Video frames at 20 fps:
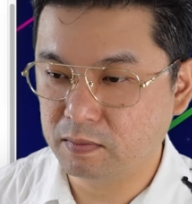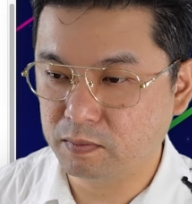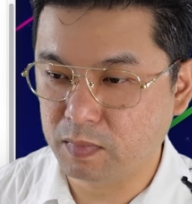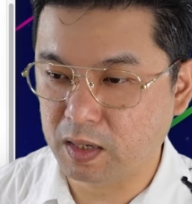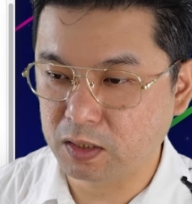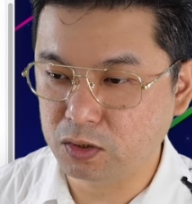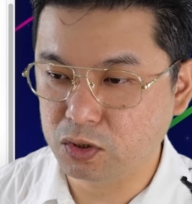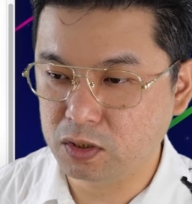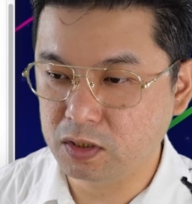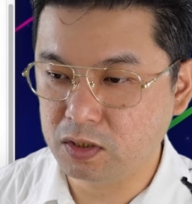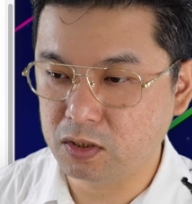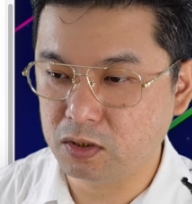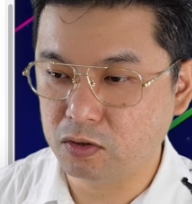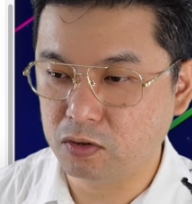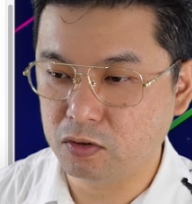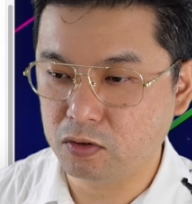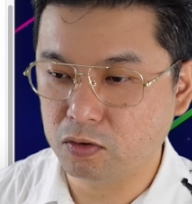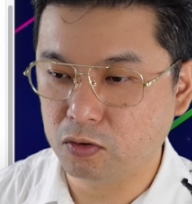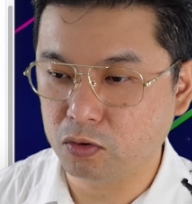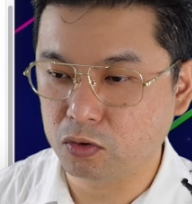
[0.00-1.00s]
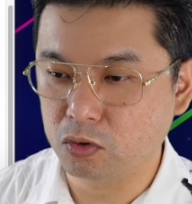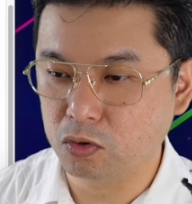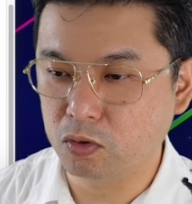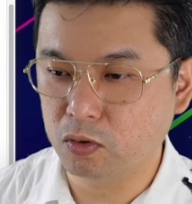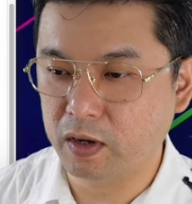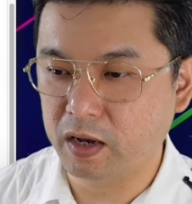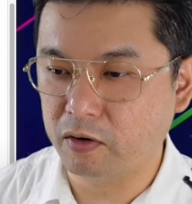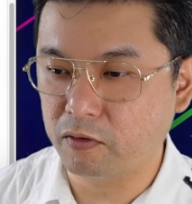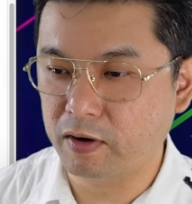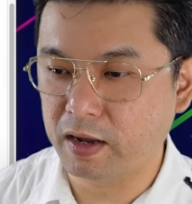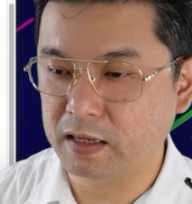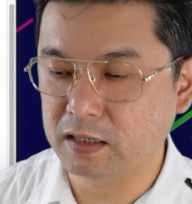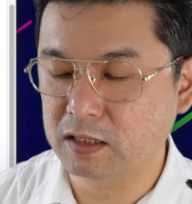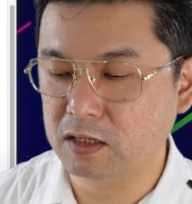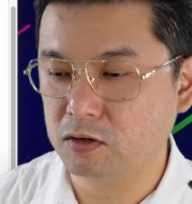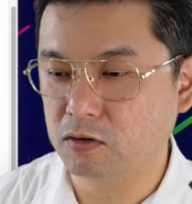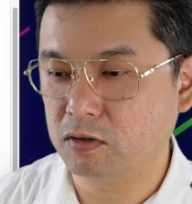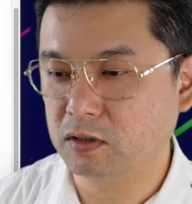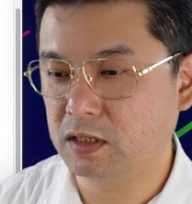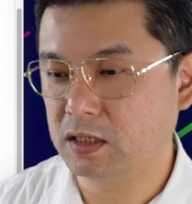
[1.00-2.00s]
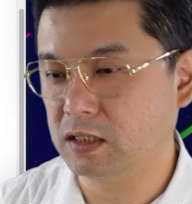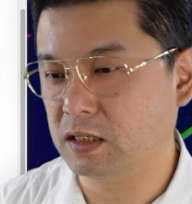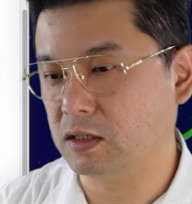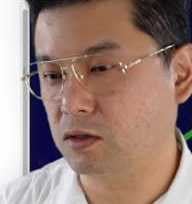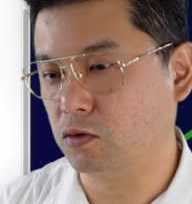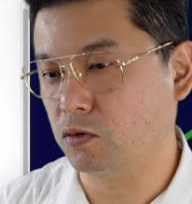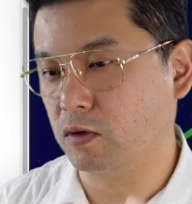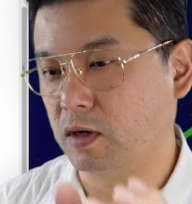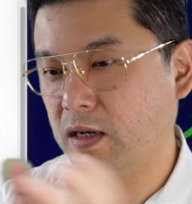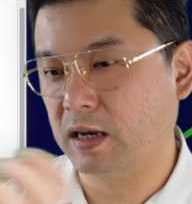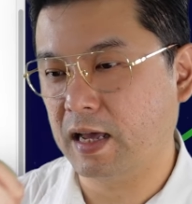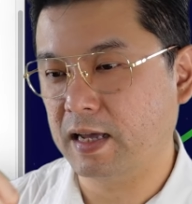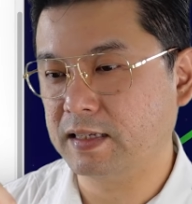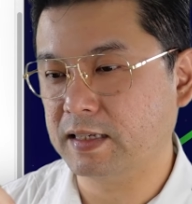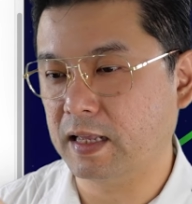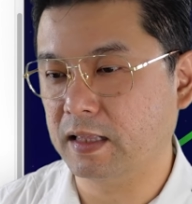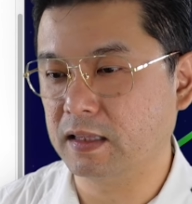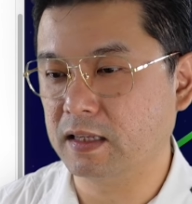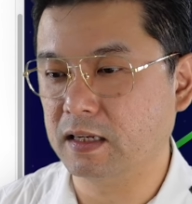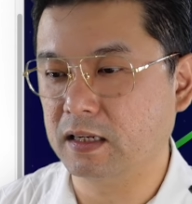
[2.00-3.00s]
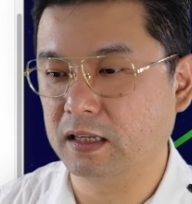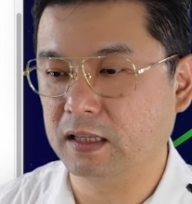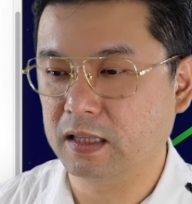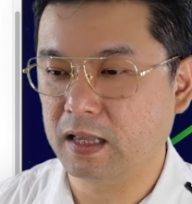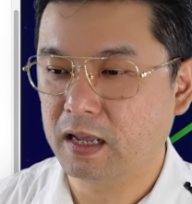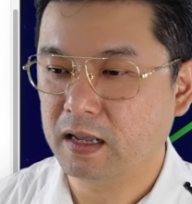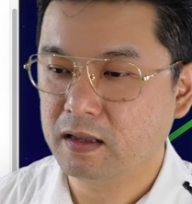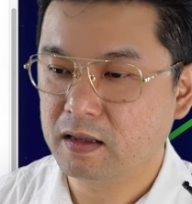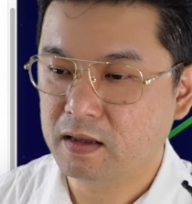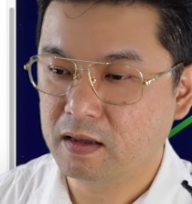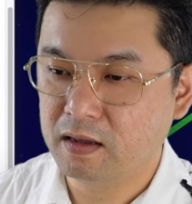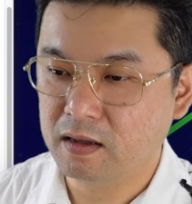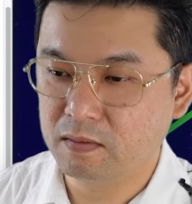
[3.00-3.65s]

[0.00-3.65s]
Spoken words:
Margin 0, auto, and right 0. This is to align center the thing.